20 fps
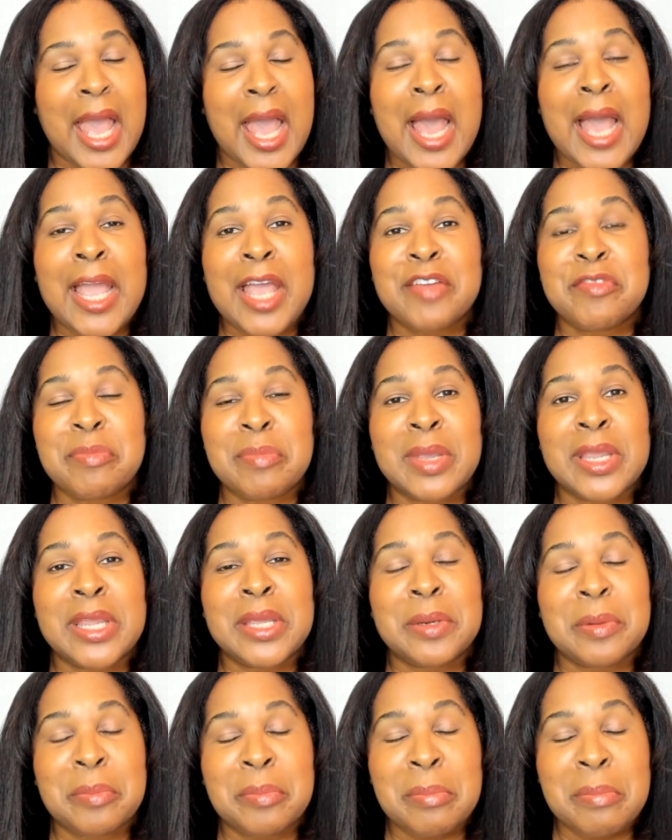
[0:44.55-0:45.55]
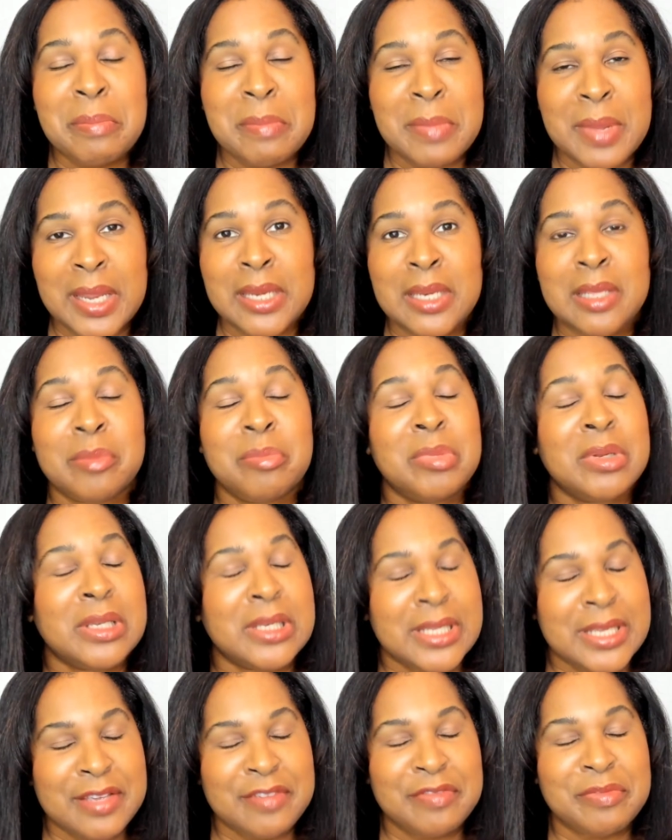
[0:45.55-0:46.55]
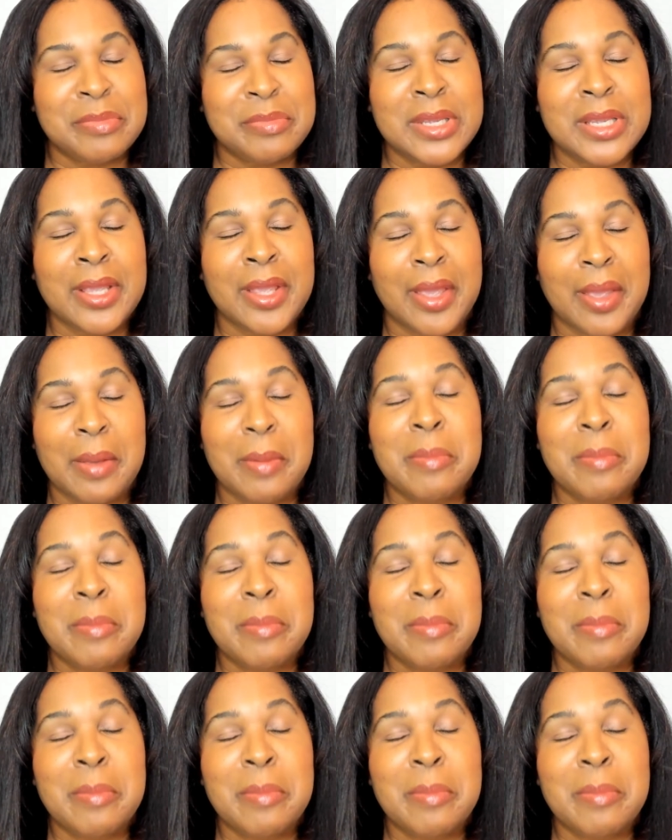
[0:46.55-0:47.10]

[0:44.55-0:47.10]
I have made many, believe me,